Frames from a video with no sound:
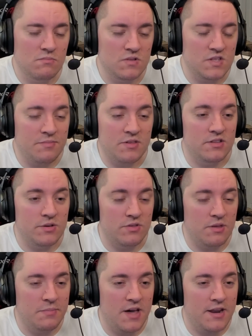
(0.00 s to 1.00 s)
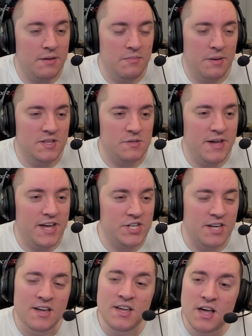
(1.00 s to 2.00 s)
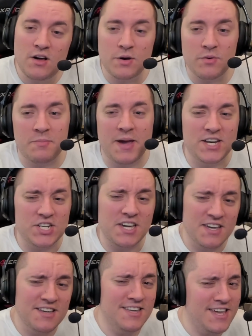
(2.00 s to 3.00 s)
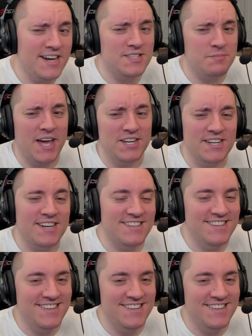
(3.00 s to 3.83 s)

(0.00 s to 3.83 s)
Something to do with the body. Maybe it's magic. I'll go with magic. Yeah, it's magic.